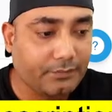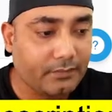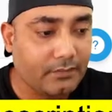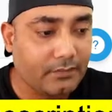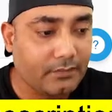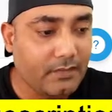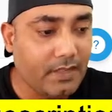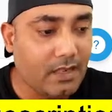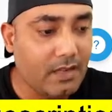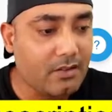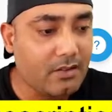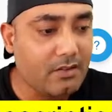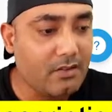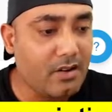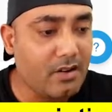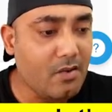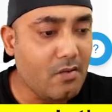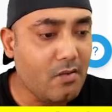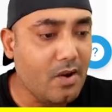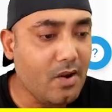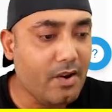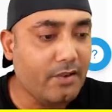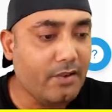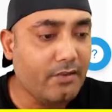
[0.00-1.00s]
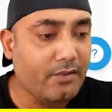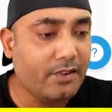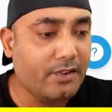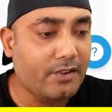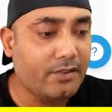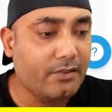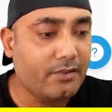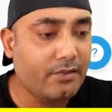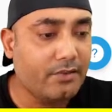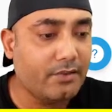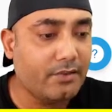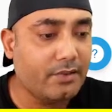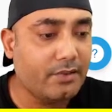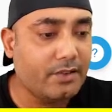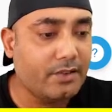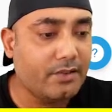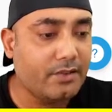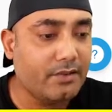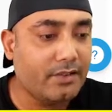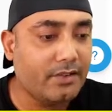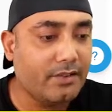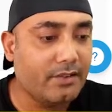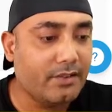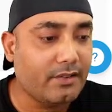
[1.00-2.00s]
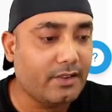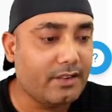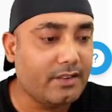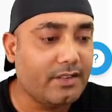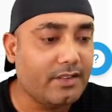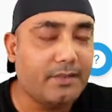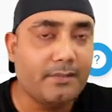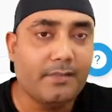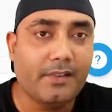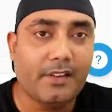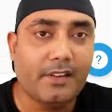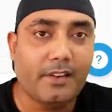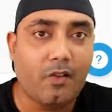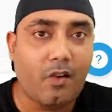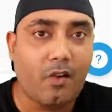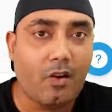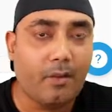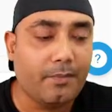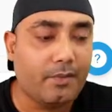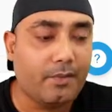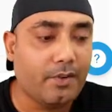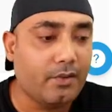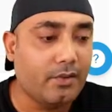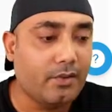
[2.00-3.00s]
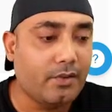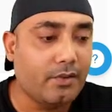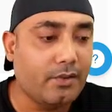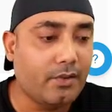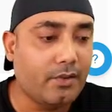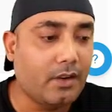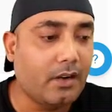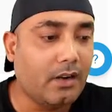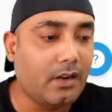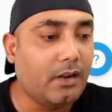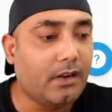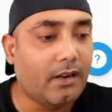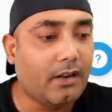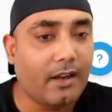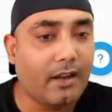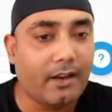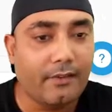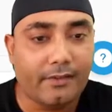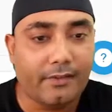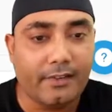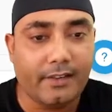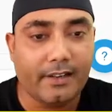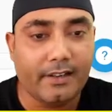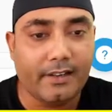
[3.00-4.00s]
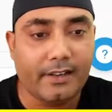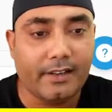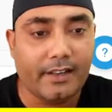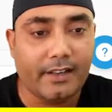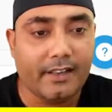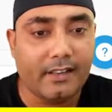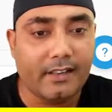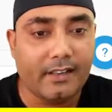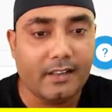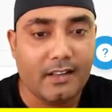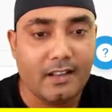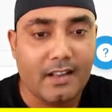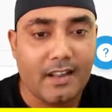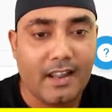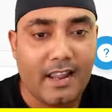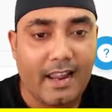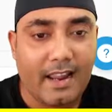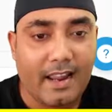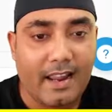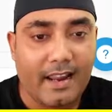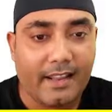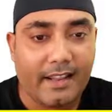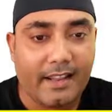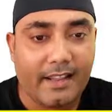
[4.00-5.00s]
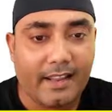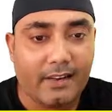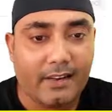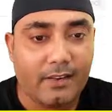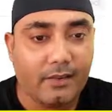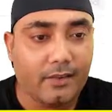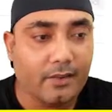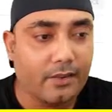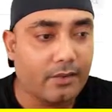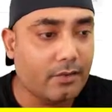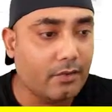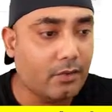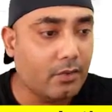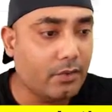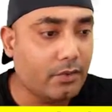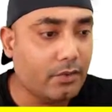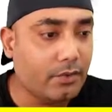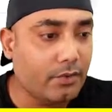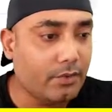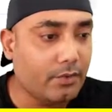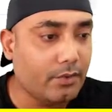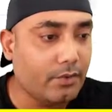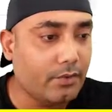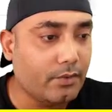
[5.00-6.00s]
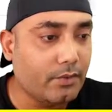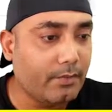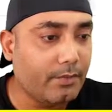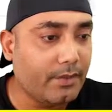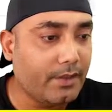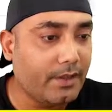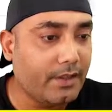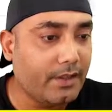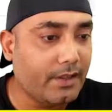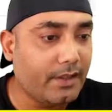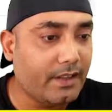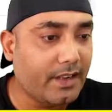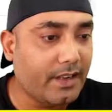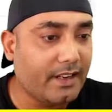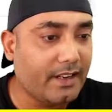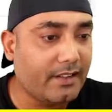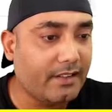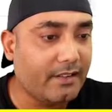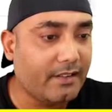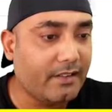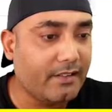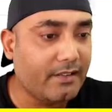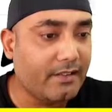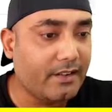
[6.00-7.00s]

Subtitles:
so now what you need to do is you can simply copy your affiliate link, and then you can go to bit.ly and create a